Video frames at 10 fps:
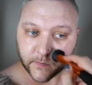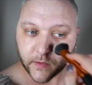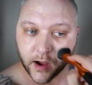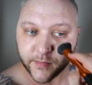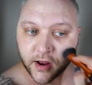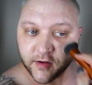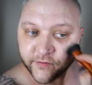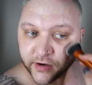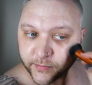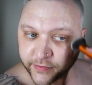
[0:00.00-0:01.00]
I'm not a
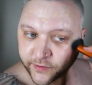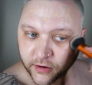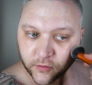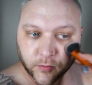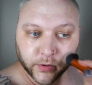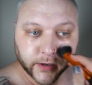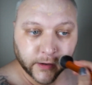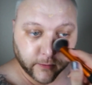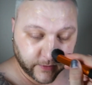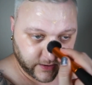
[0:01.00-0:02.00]
very methodical
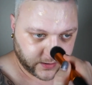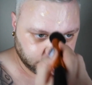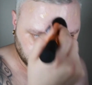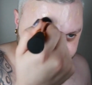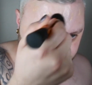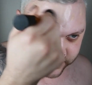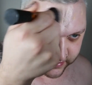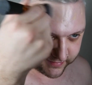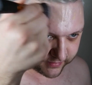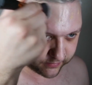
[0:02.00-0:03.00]
blender when it comes to
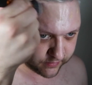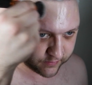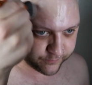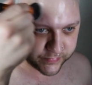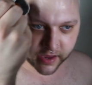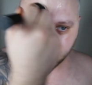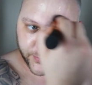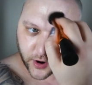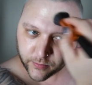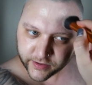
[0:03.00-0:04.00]
foundation, and I'm
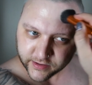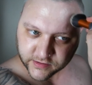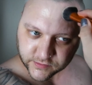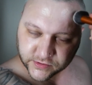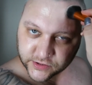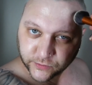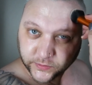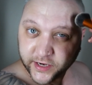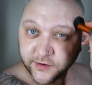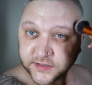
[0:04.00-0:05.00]
probably going to do 2
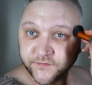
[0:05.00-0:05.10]
layers of